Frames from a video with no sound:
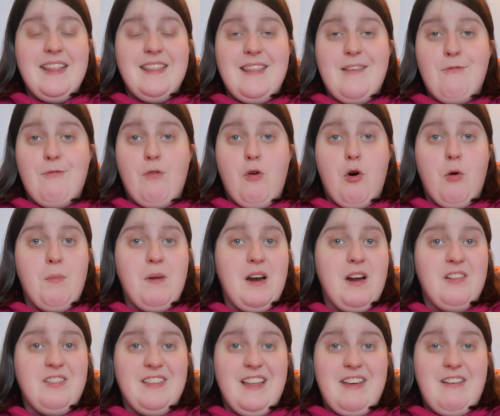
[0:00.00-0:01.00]
they form an
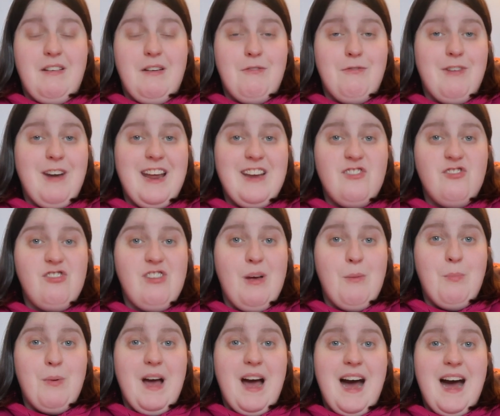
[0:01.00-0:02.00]
unlikely
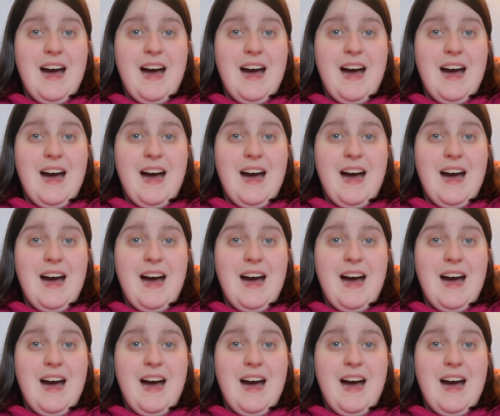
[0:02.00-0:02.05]
friendship.